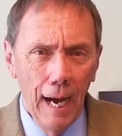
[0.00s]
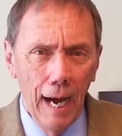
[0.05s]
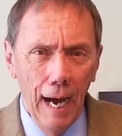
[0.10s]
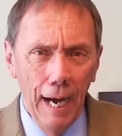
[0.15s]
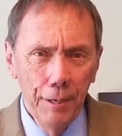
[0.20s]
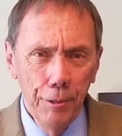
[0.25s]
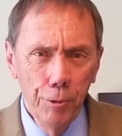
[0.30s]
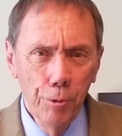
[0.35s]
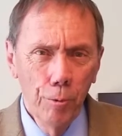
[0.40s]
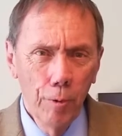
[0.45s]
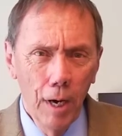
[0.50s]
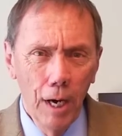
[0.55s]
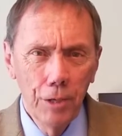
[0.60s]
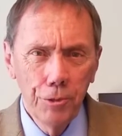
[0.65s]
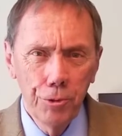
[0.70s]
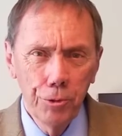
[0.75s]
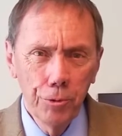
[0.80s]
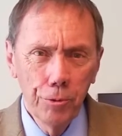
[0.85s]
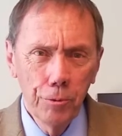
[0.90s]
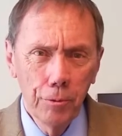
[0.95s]
I knew
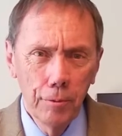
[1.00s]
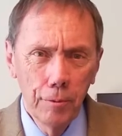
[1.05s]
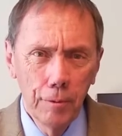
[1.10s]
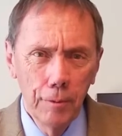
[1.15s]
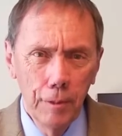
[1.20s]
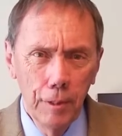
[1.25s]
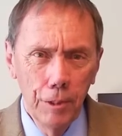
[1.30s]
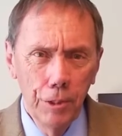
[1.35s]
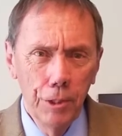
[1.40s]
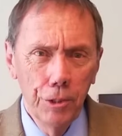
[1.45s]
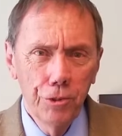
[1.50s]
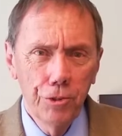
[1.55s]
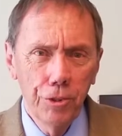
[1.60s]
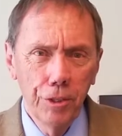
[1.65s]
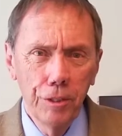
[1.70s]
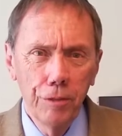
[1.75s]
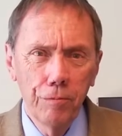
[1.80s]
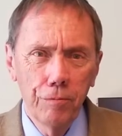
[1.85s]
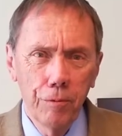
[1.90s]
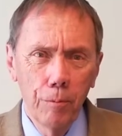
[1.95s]
Roger
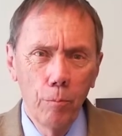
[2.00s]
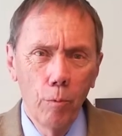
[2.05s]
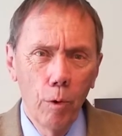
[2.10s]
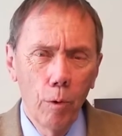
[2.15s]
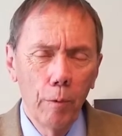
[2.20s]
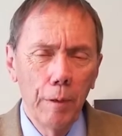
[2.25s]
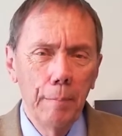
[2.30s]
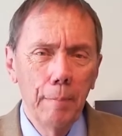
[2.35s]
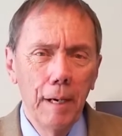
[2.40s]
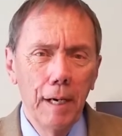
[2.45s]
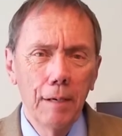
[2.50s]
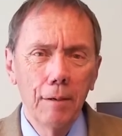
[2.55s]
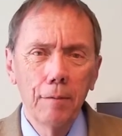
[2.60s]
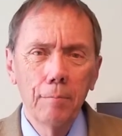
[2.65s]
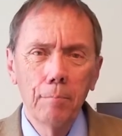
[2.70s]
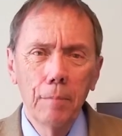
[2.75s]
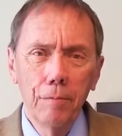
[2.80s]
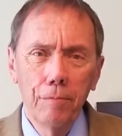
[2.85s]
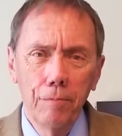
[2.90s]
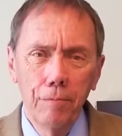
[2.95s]
initially from where we
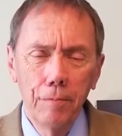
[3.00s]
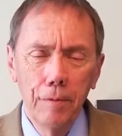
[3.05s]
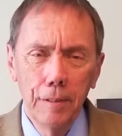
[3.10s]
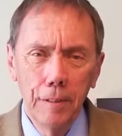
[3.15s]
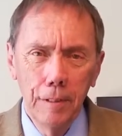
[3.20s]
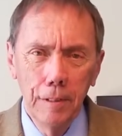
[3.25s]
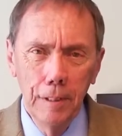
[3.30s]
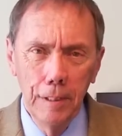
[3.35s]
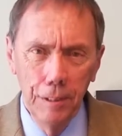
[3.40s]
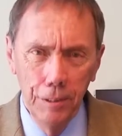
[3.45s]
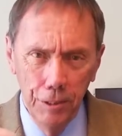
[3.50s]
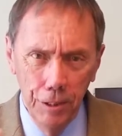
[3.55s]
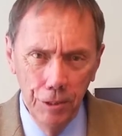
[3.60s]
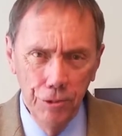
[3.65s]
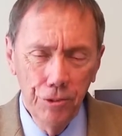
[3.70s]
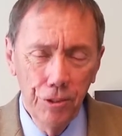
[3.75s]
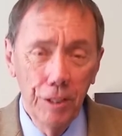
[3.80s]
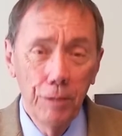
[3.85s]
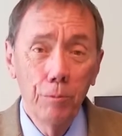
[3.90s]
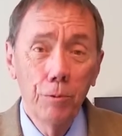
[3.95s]
met,
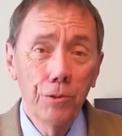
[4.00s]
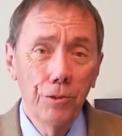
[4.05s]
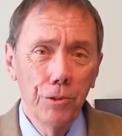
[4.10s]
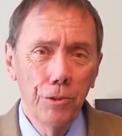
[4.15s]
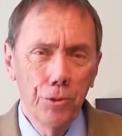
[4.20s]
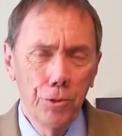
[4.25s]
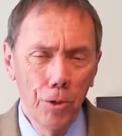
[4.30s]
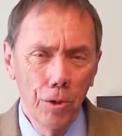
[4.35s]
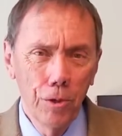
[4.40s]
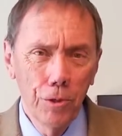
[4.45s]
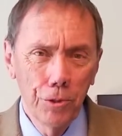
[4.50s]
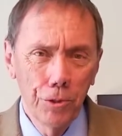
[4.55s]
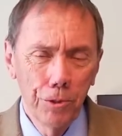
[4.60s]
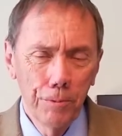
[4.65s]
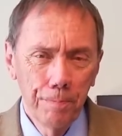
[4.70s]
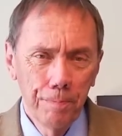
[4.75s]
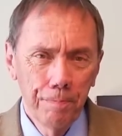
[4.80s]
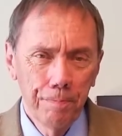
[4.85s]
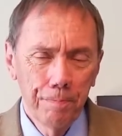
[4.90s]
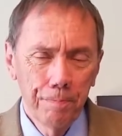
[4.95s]
initially was at church.
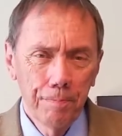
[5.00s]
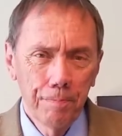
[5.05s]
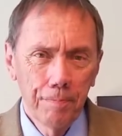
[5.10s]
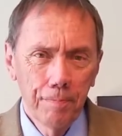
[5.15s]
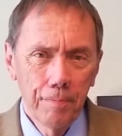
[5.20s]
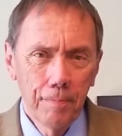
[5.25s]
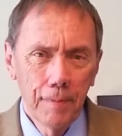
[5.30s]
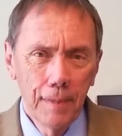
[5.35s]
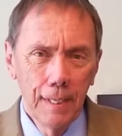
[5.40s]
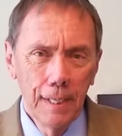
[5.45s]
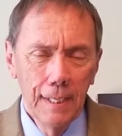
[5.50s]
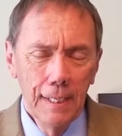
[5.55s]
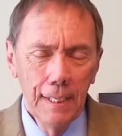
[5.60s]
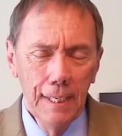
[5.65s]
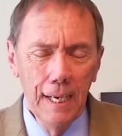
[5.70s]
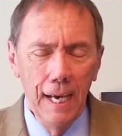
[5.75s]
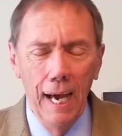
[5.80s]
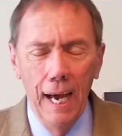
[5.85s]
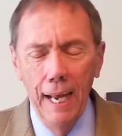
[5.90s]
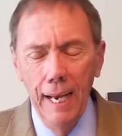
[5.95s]

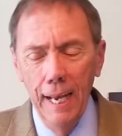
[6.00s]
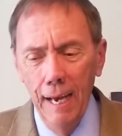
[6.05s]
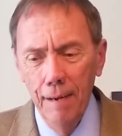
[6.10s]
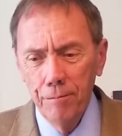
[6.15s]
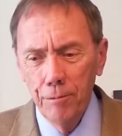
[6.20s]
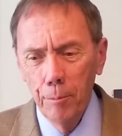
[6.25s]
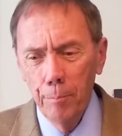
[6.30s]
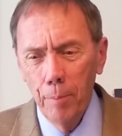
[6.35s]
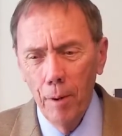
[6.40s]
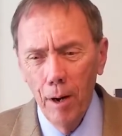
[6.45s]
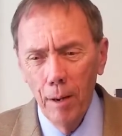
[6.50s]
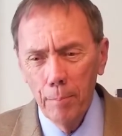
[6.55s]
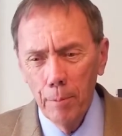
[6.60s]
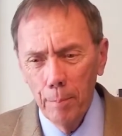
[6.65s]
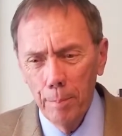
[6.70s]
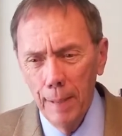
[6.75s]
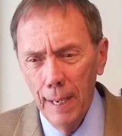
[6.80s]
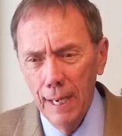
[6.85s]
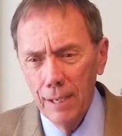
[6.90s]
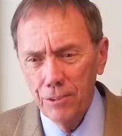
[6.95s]
And after
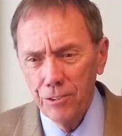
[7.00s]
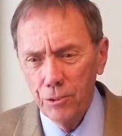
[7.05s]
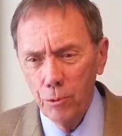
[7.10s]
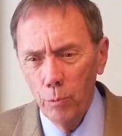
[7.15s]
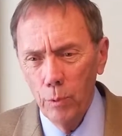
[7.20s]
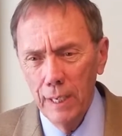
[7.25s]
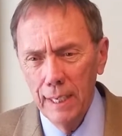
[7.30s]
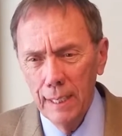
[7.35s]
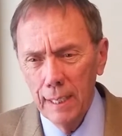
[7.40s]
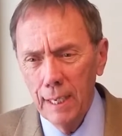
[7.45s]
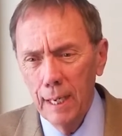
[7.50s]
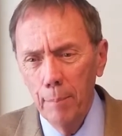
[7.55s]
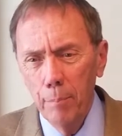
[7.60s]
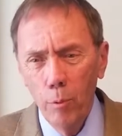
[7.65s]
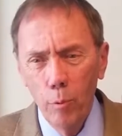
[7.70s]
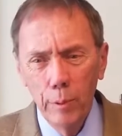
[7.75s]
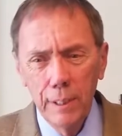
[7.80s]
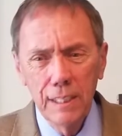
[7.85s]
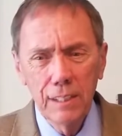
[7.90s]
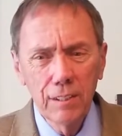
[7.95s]
Barbara passed away, a
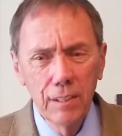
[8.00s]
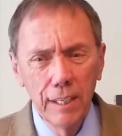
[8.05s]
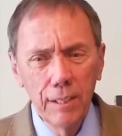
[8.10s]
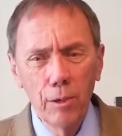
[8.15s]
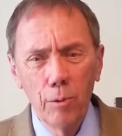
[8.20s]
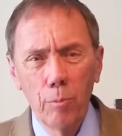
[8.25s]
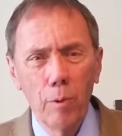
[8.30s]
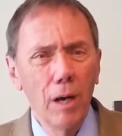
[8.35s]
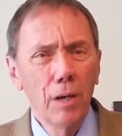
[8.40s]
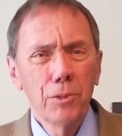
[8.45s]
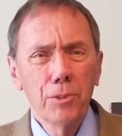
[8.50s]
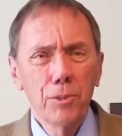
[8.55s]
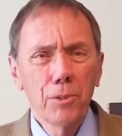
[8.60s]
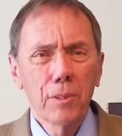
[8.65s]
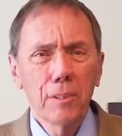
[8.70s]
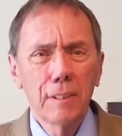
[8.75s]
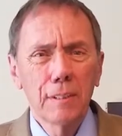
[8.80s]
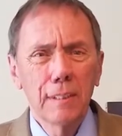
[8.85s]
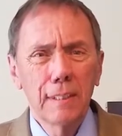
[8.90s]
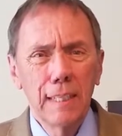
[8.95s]
couple weeks later,
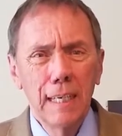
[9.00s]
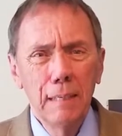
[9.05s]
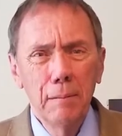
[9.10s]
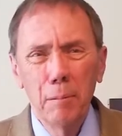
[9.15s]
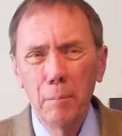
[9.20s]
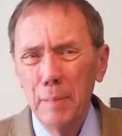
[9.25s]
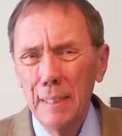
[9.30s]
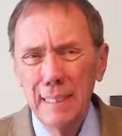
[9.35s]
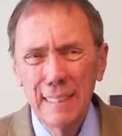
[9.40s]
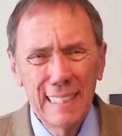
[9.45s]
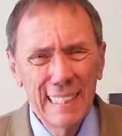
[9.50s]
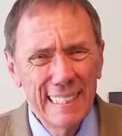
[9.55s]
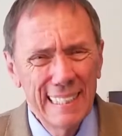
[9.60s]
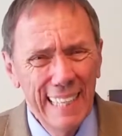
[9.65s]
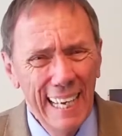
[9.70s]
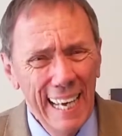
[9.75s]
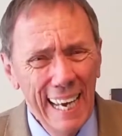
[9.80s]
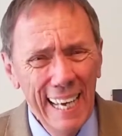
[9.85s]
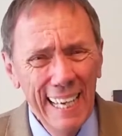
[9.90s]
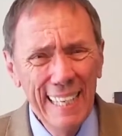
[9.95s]
Roger came to me and said,
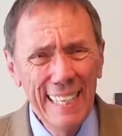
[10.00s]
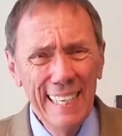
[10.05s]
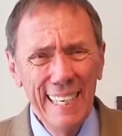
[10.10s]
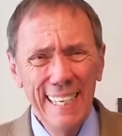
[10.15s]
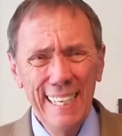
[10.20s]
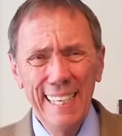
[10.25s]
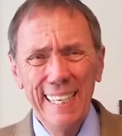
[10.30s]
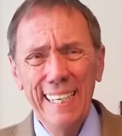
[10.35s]
Dan,